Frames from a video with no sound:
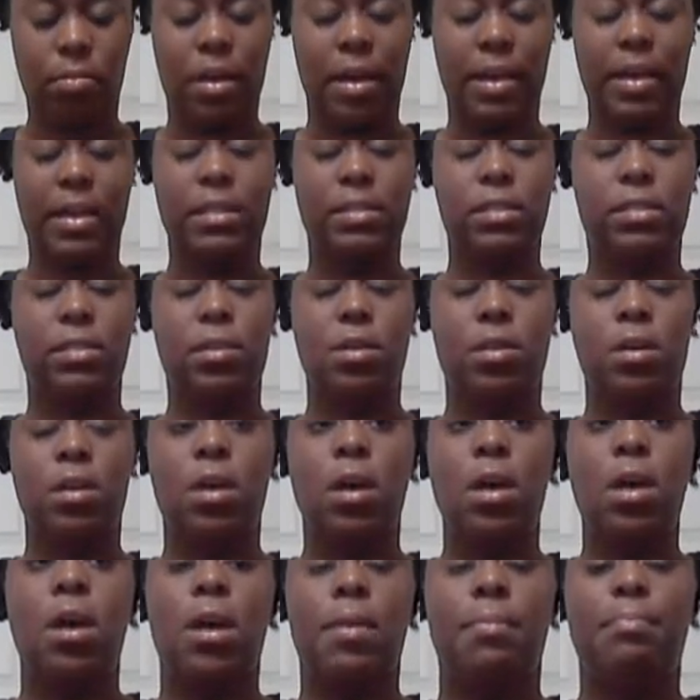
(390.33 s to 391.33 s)
I guess, the
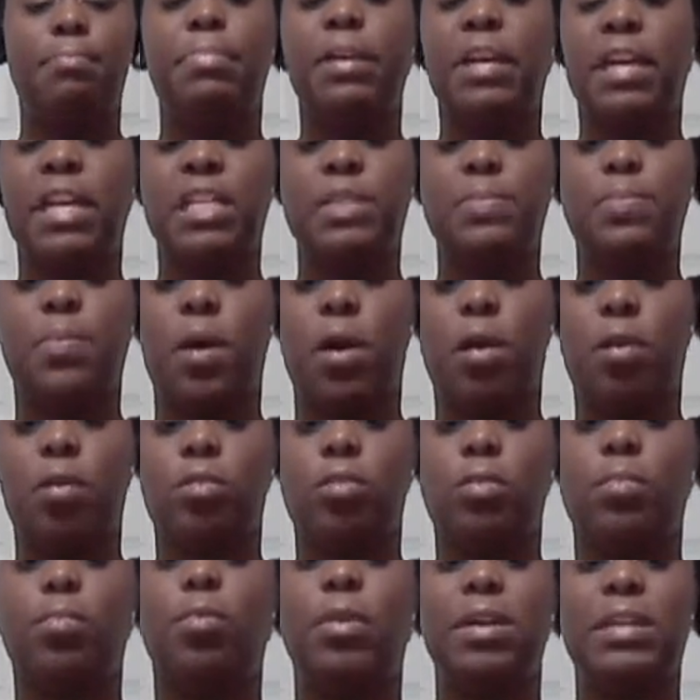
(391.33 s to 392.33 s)
biggest part
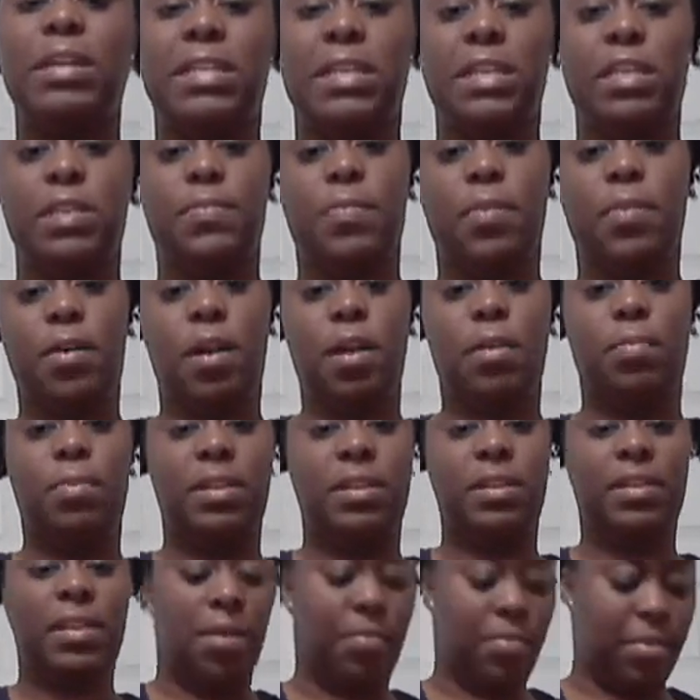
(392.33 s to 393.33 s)
or the pointiest part. I'll
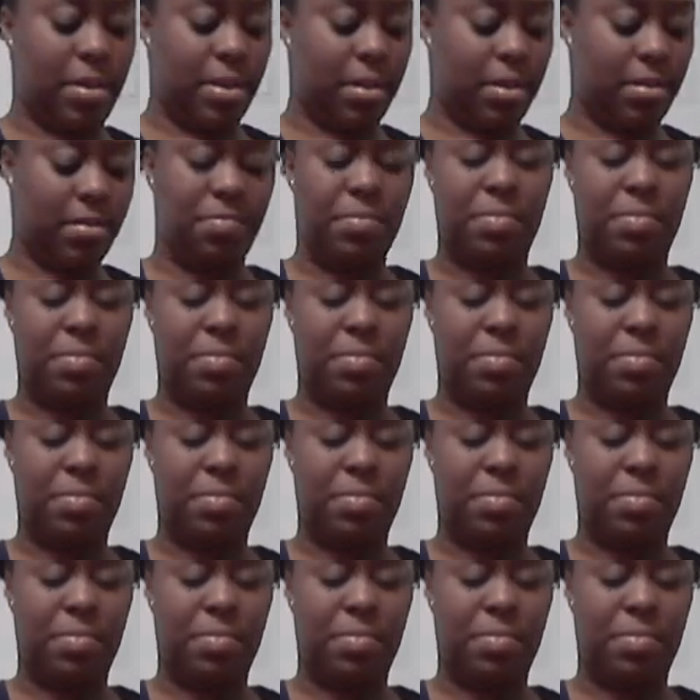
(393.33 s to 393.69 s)
put it that way.